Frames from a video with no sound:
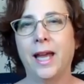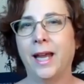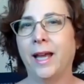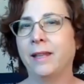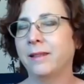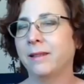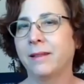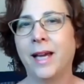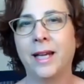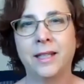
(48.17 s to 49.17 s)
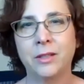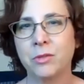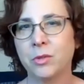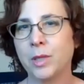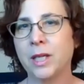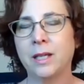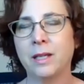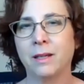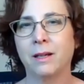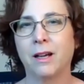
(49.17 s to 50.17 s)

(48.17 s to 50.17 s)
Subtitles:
And that gives me